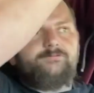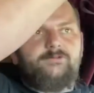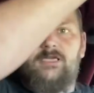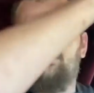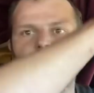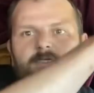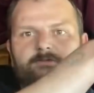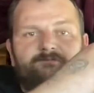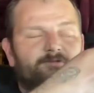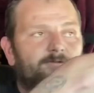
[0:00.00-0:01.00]
Yeah,
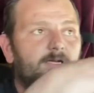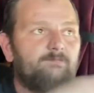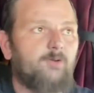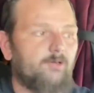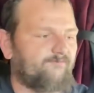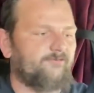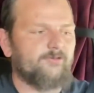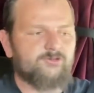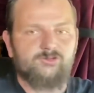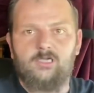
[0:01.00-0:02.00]
microphone I bought for
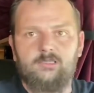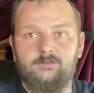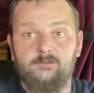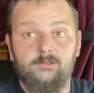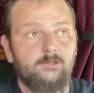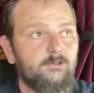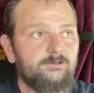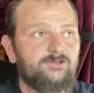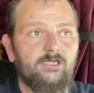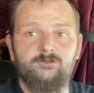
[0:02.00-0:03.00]
the truck
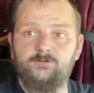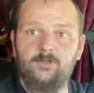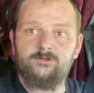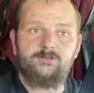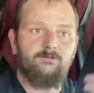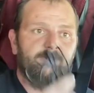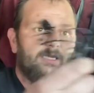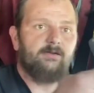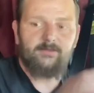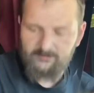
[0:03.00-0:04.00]
sounds worse than
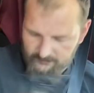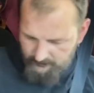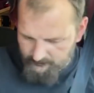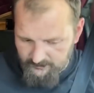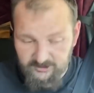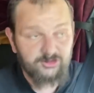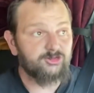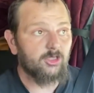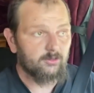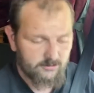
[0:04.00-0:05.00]
without it. It's
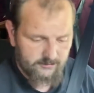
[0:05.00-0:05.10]
junk.